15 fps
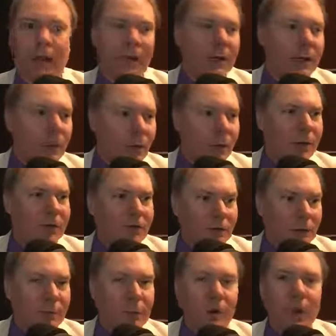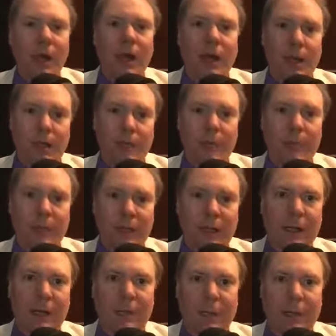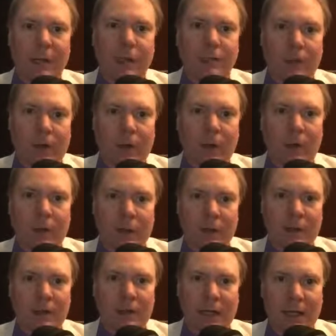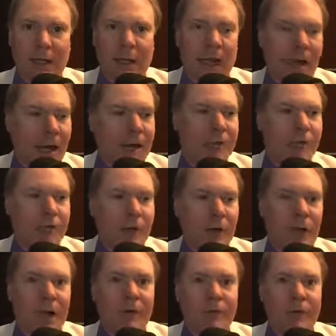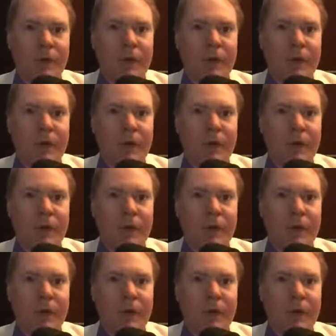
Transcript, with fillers: I know it seems a little bit like baseball with uh, the haves and have